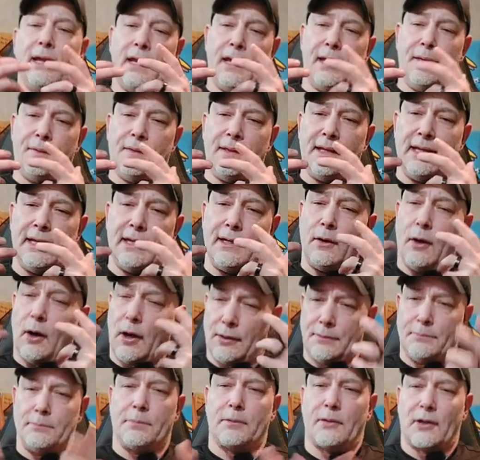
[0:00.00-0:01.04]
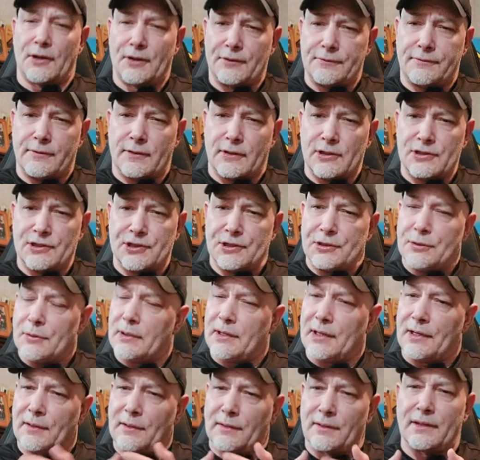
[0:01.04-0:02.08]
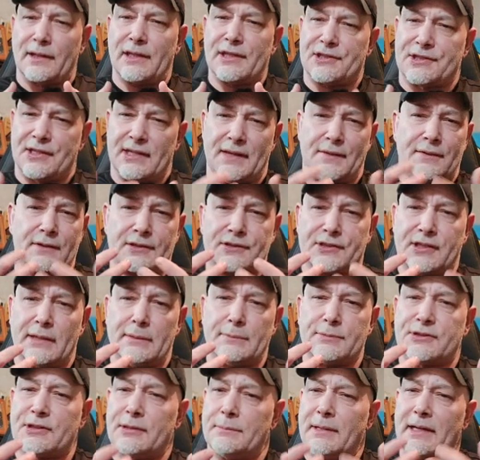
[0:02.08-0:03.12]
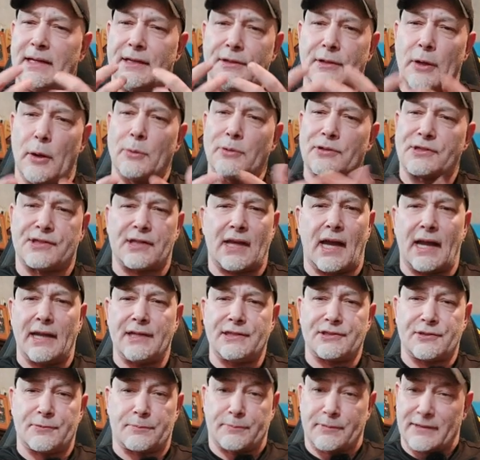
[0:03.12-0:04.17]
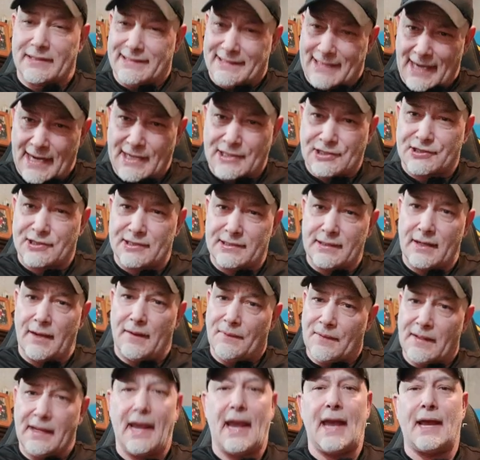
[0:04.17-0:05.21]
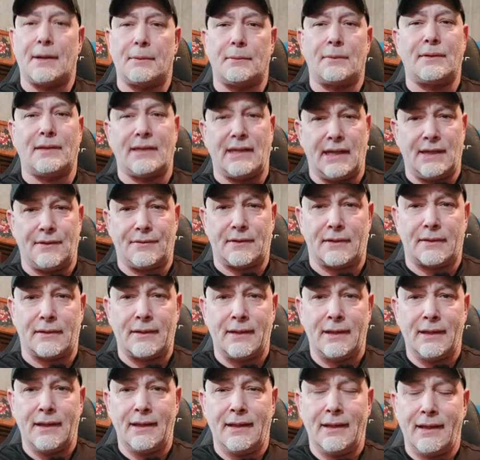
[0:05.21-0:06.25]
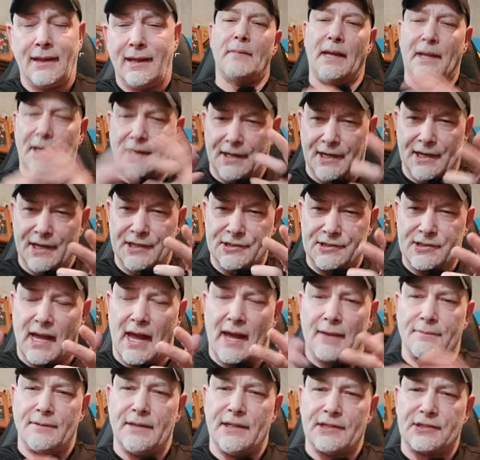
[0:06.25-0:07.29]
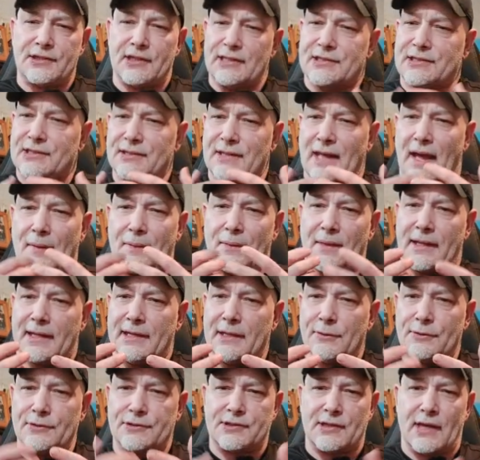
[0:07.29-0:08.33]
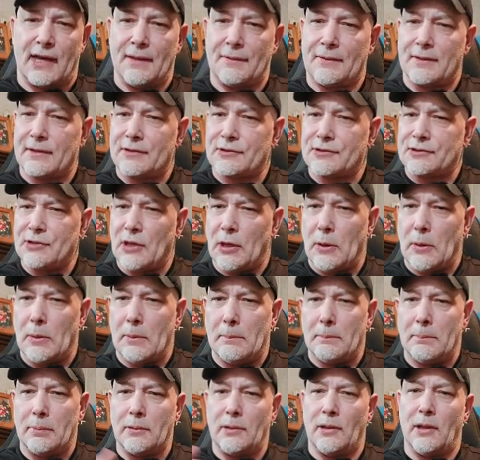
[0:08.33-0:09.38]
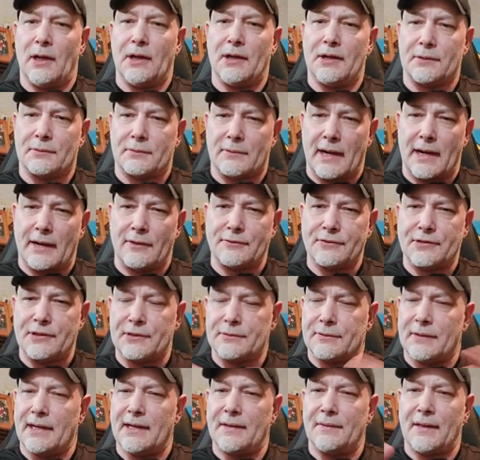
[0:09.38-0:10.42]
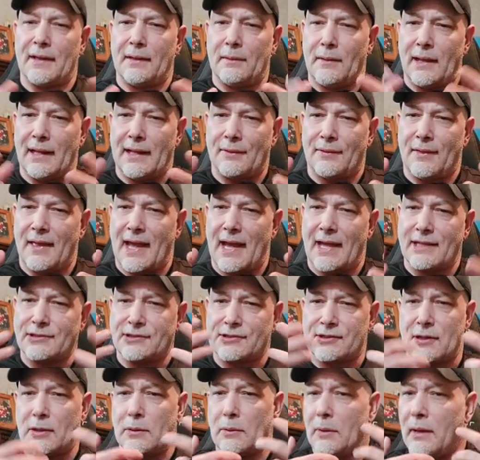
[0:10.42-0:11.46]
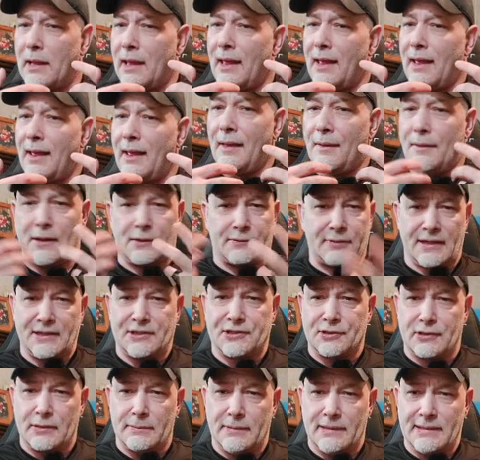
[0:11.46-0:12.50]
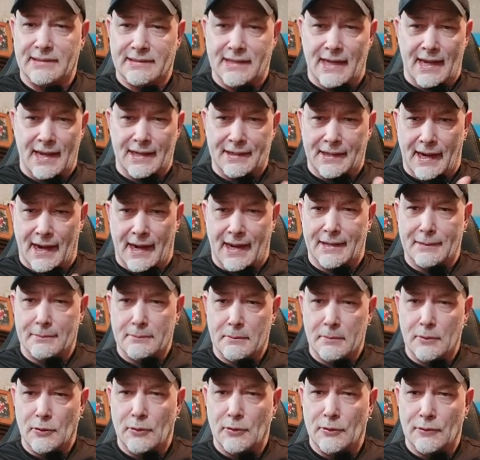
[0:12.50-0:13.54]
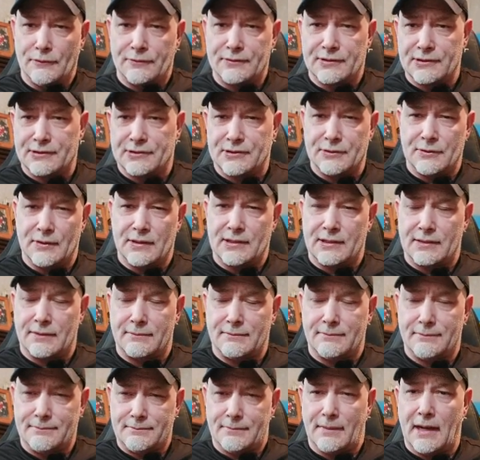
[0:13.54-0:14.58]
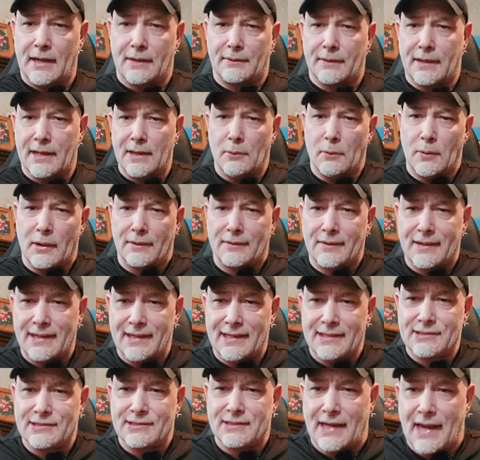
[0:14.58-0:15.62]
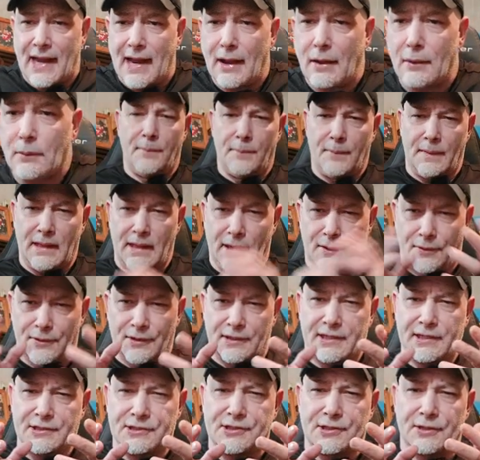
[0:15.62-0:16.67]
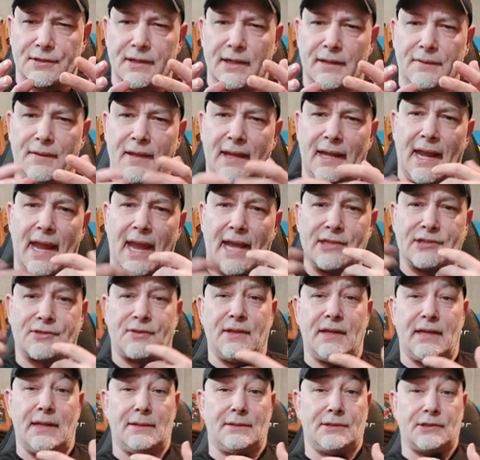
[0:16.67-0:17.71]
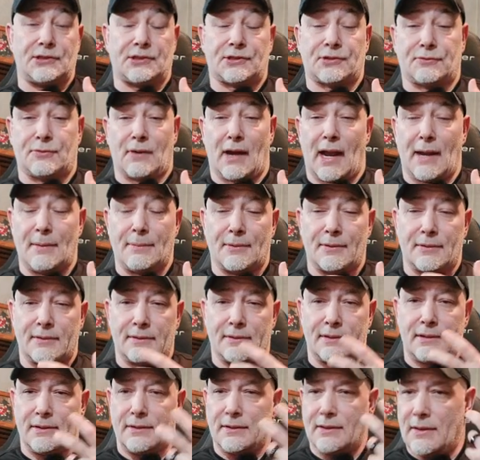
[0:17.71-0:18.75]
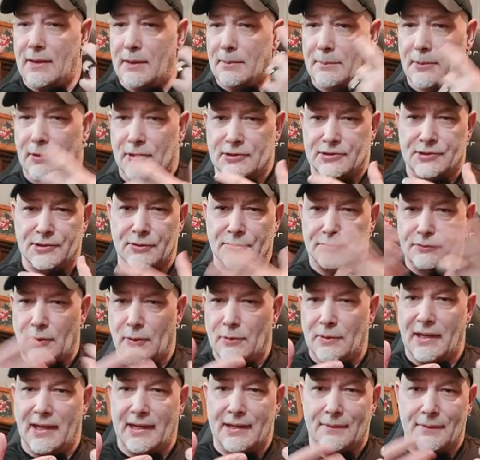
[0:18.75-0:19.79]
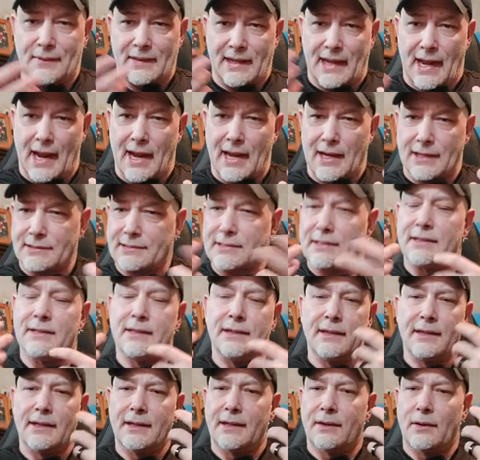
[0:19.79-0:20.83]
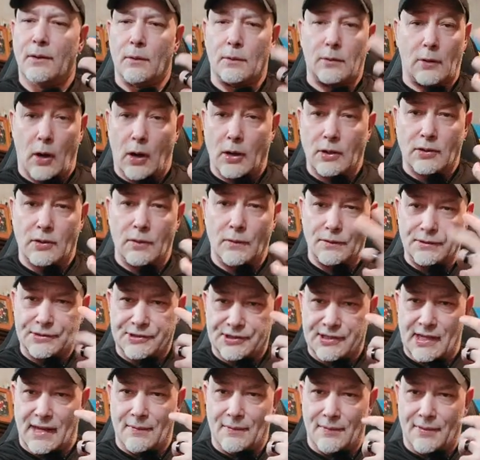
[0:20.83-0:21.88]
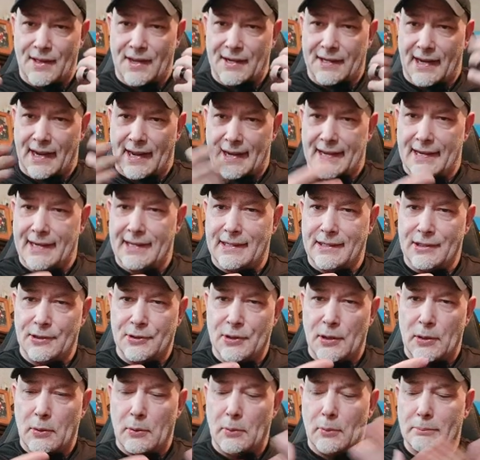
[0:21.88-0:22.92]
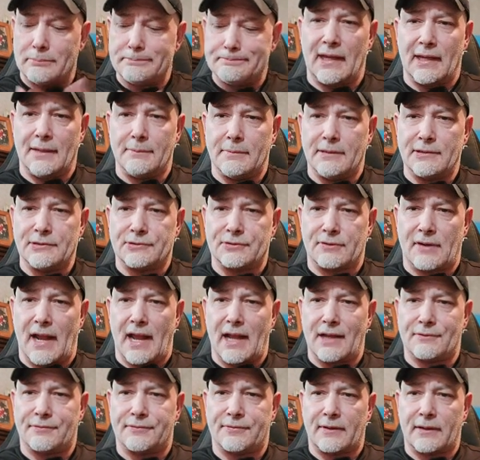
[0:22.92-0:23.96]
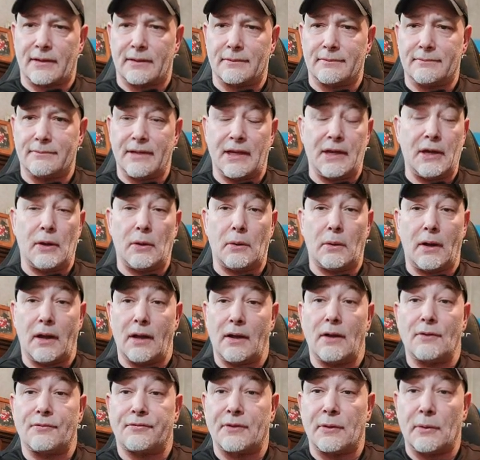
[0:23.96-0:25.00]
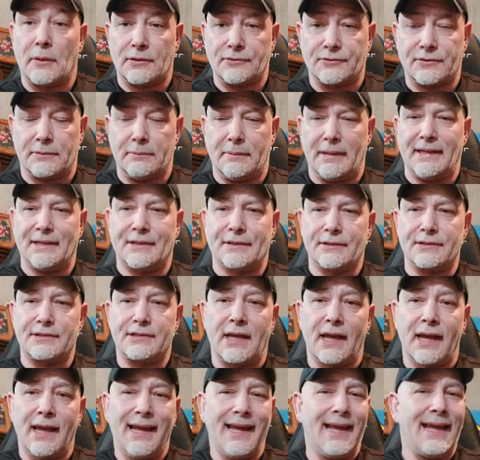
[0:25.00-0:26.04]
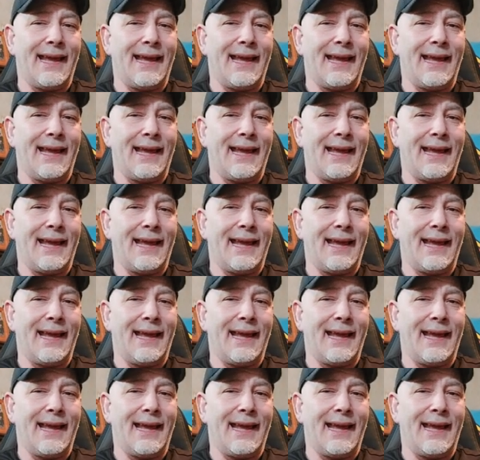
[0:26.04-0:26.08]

In the unblurred version, you can clearly see there seems to be no signs of predation on the animal either. And it is obvious it's not the kill site. There's no blood around it or anything like that. So the creature had been dead and moved to the area where it is now. The other concerning thing, as the describer or the person who wrote in, the aunt or uncle said that, hey, you know, thing had been dragged for, you know, a, a few hundred meters.